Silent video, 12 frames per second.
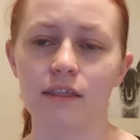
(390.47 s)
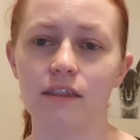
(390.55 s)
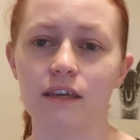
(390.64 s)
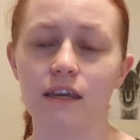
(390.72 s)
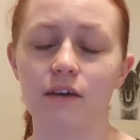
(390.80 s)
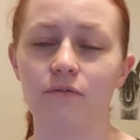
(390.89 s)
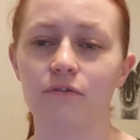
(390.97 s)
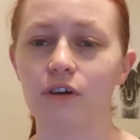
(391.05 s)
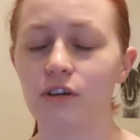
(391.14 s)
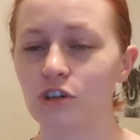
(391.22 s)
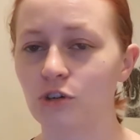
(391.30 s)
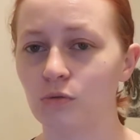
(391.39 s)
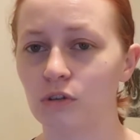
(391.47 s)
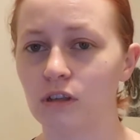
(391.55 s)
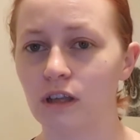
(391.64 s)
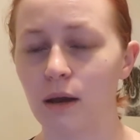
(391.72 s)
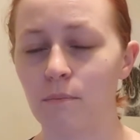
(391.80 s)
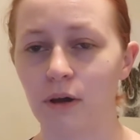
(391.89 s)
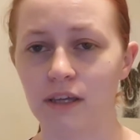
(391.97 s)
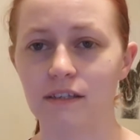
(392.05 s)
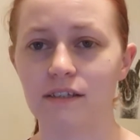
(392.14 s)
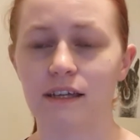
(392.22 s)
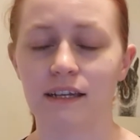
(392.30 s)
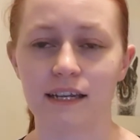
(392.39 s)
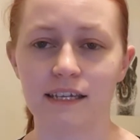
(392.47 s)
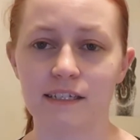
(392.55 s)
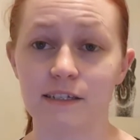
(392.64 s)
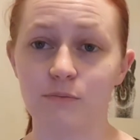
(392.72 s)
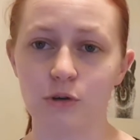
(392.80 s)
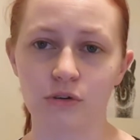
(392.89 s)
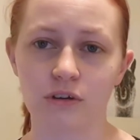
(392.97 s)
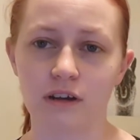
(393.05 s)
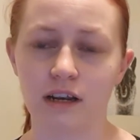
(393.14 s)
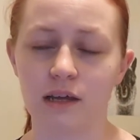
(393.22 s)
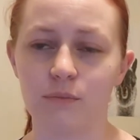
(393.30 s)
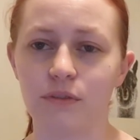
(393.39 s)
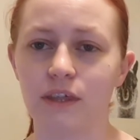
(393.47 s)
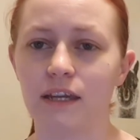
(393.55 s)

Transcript: the virtual Bites and Laces book club,